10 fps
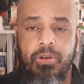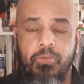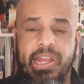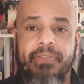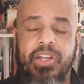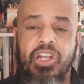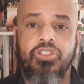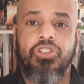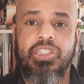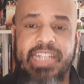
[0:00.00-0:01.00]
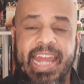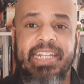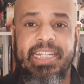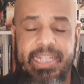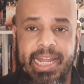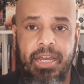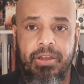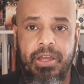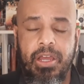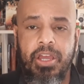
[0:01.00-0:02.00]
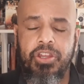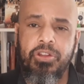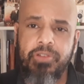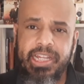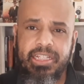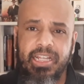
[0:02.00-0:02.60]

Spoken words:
We have an understanding now. You don't get